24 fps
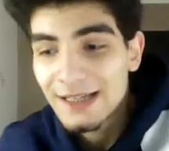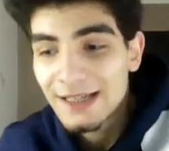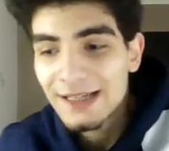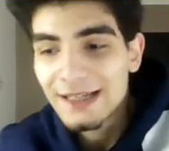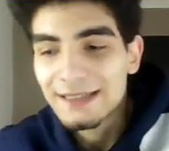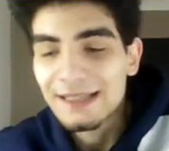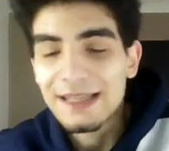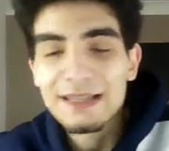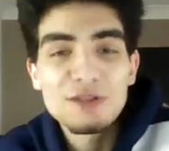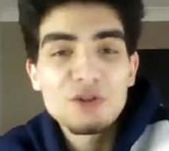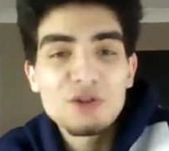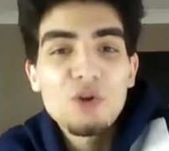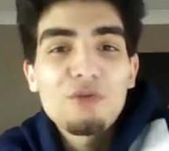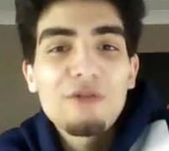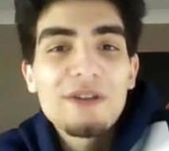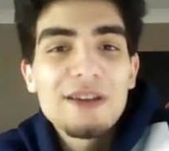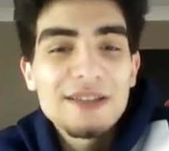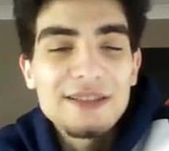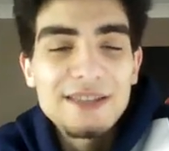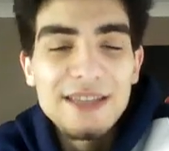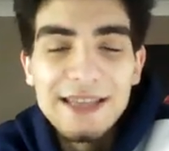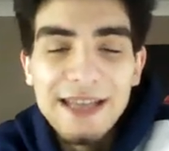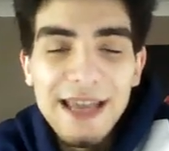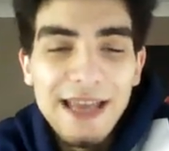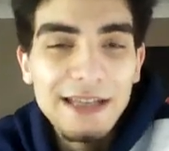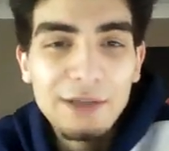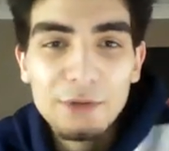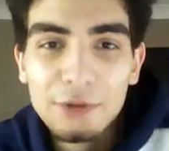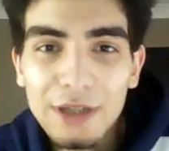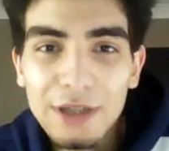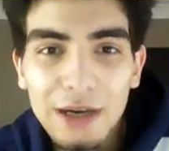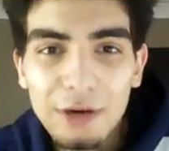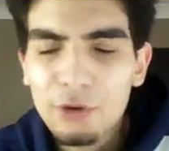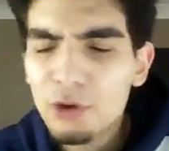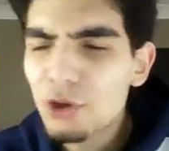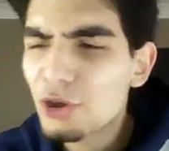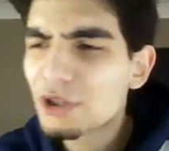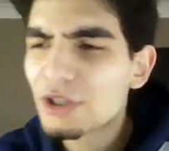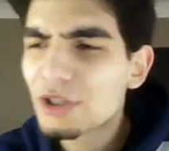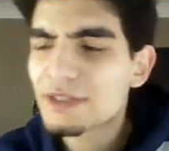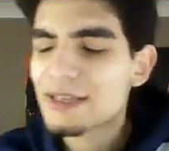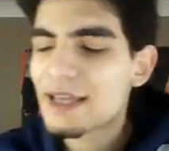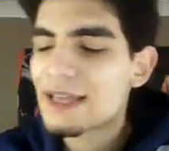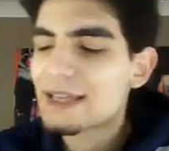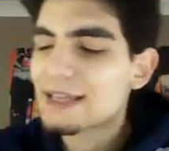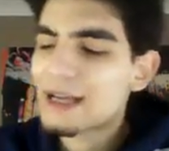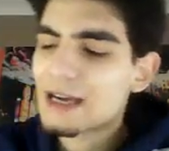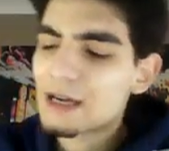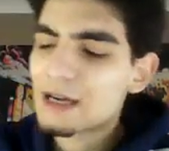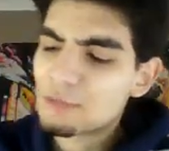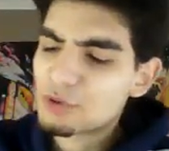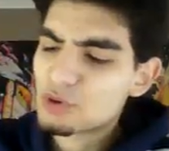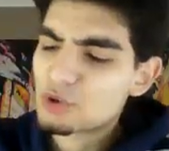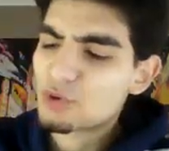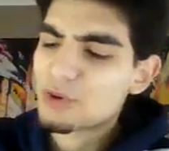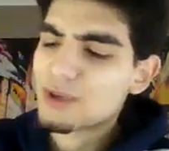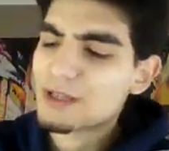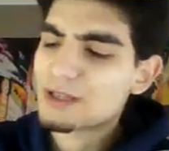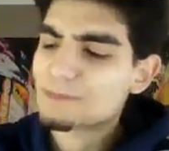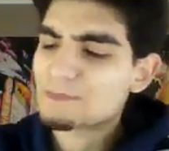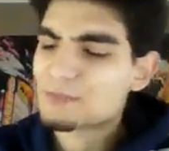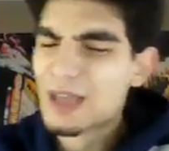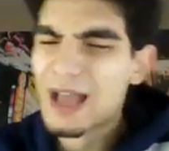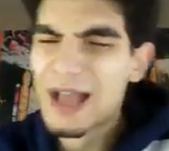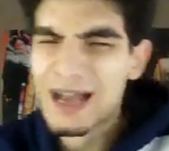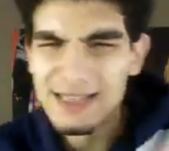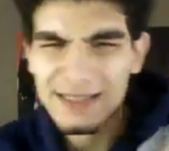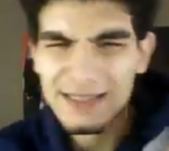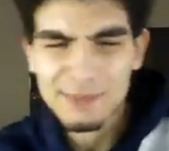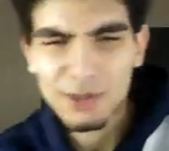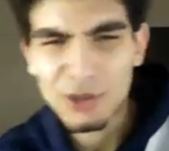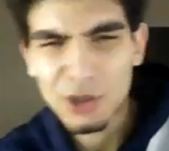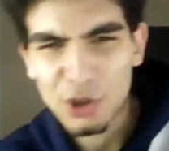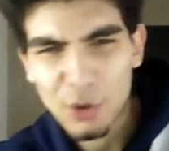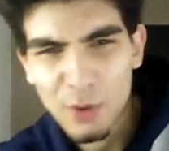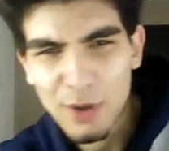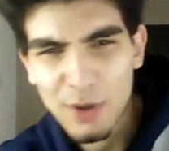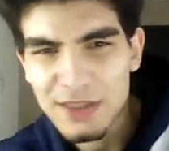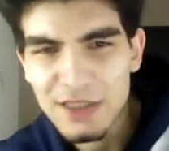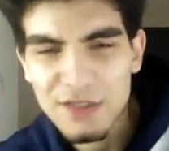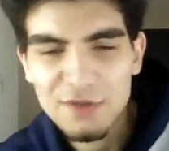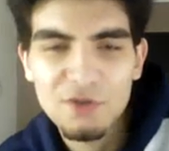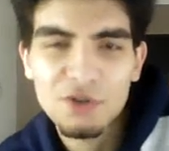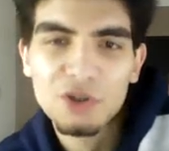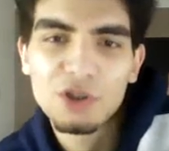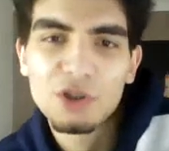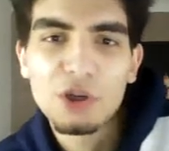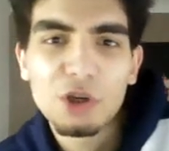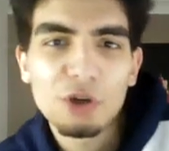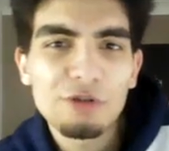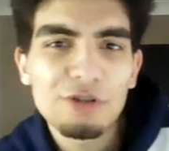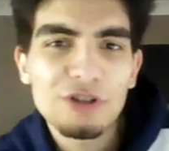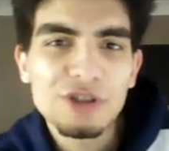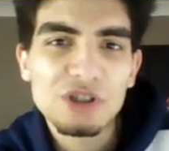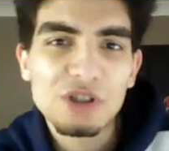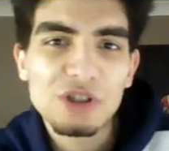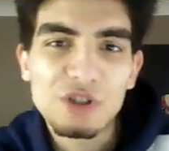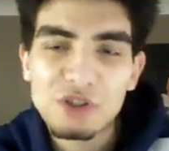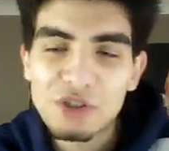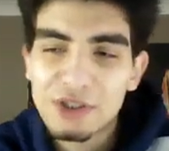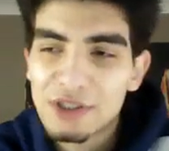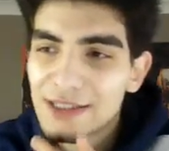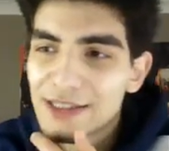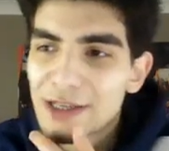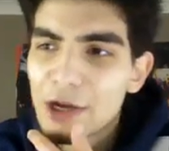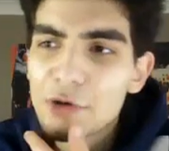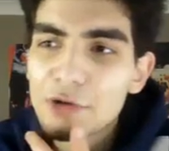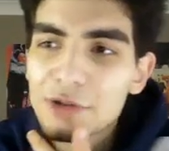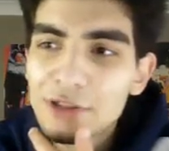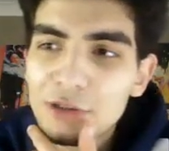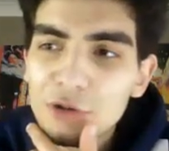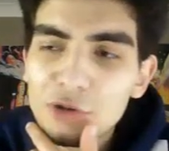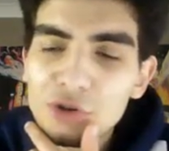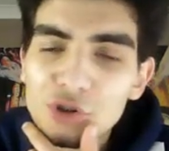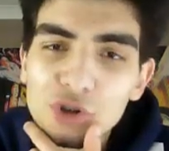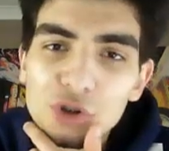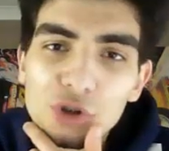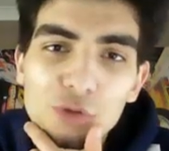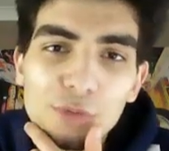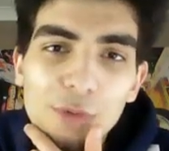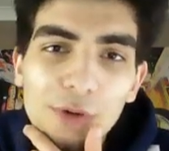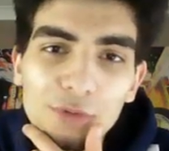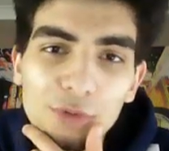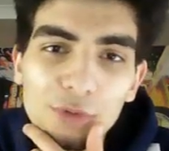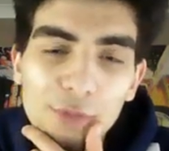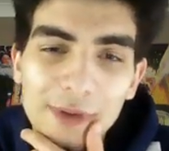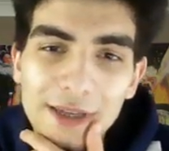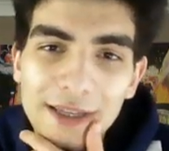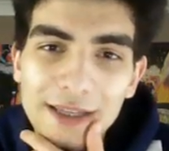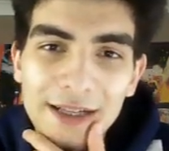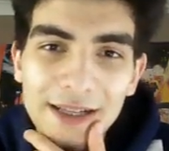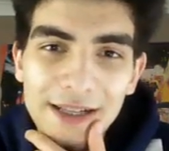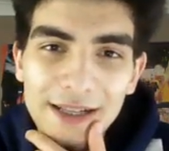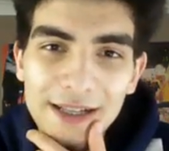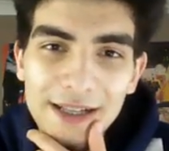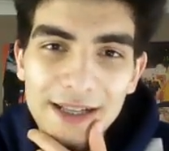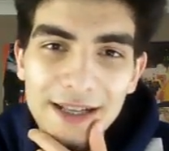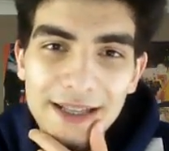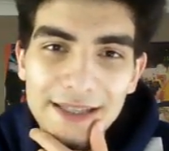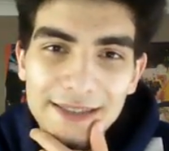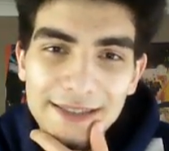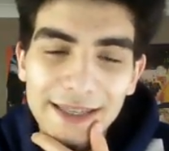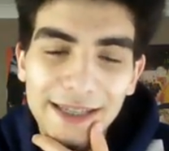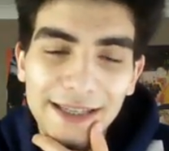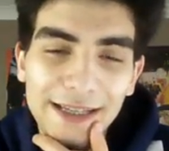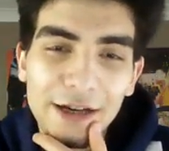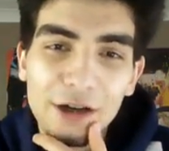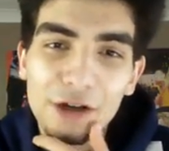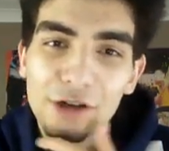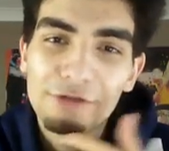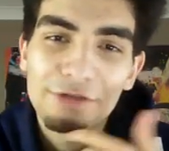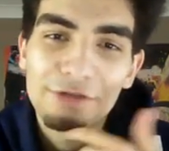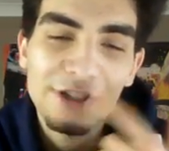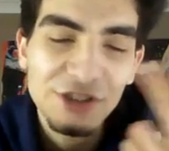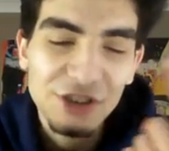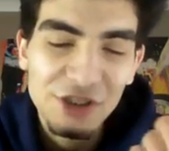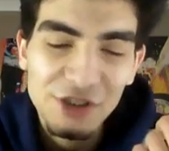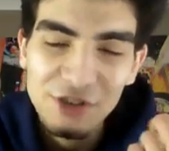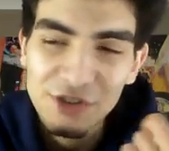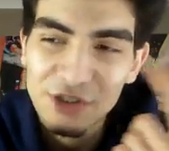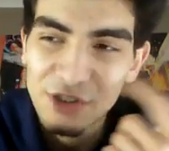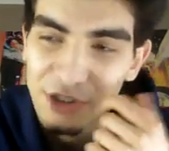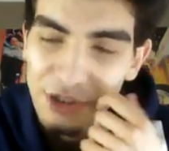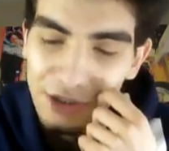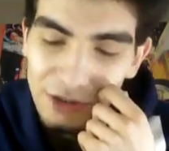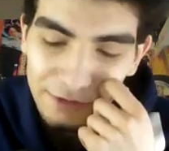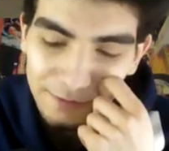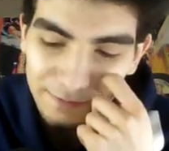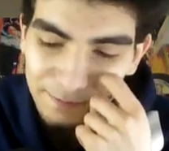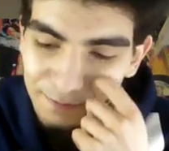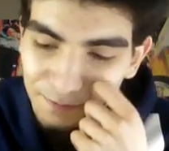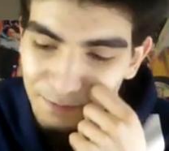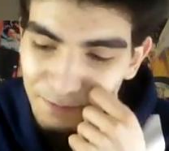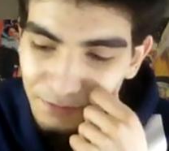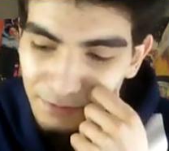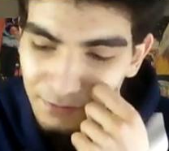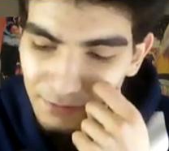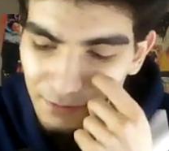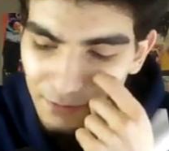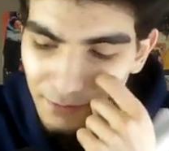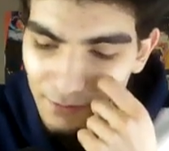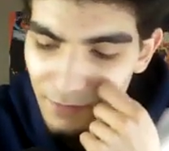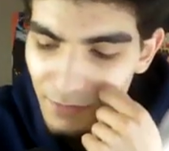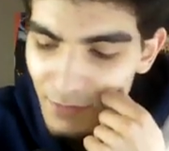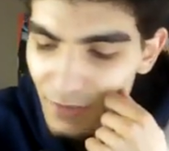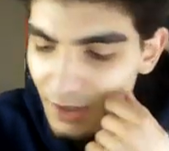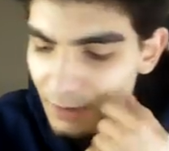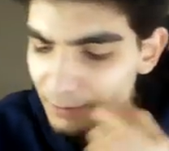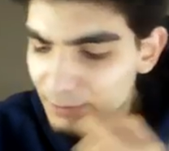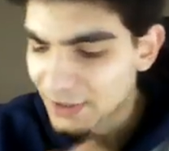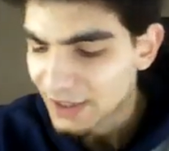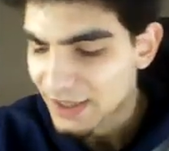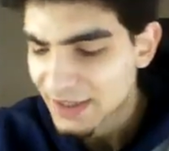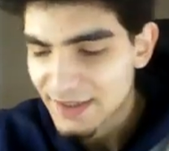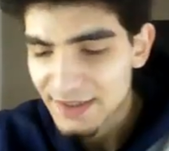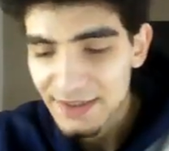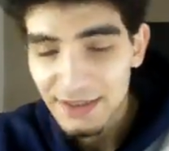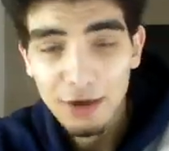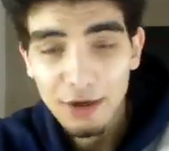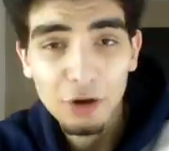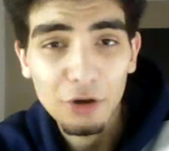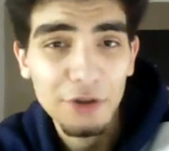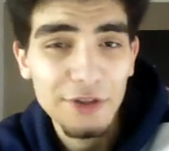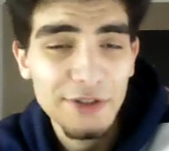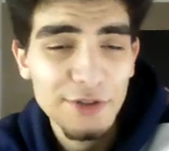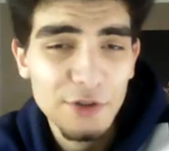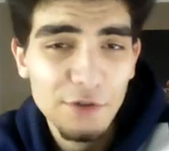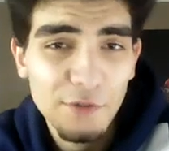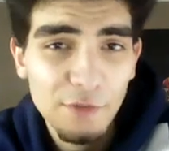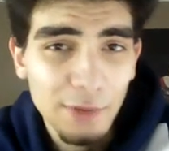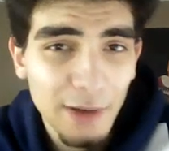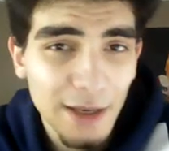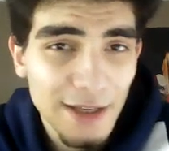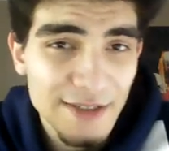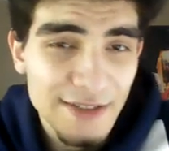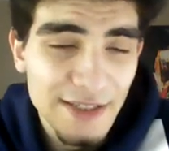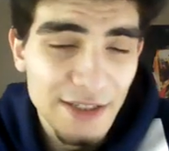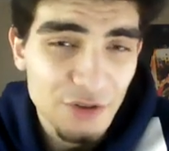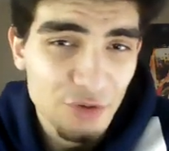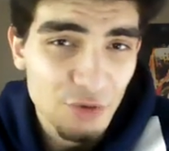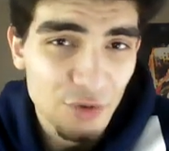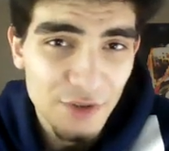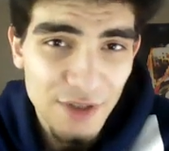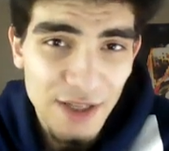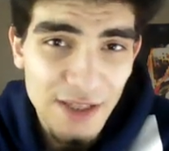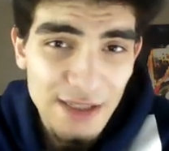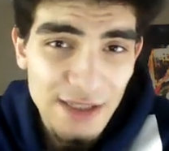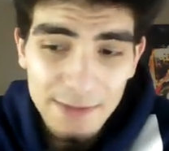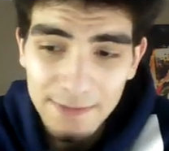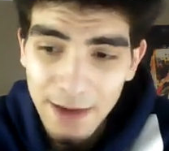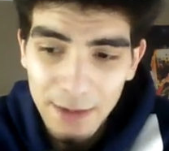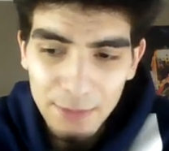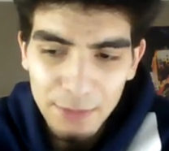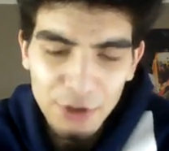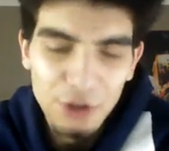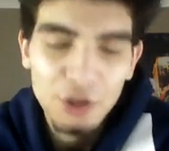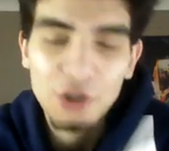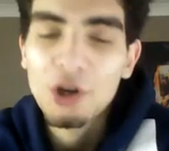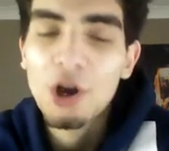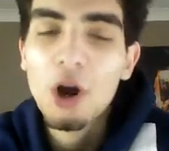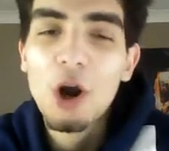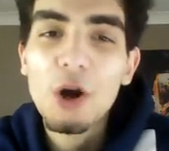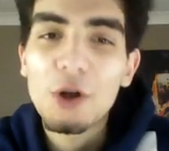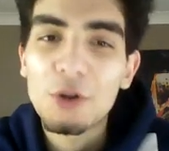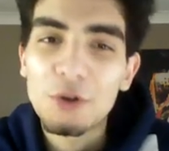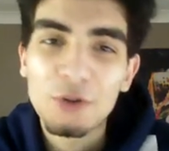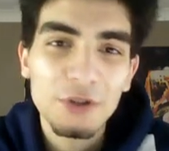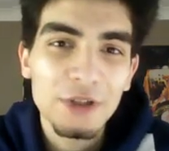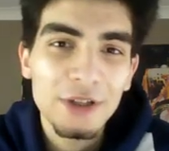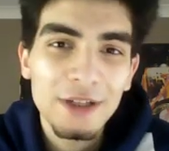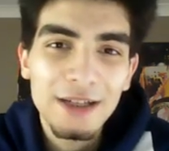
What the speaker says: There's no reason to take anyone out. Who are you going to take out between Azpilicueta, Rudiger, Christensen? The only logical one would be take out Christensen, and because Thiago Silva plays central centre back, but you can't.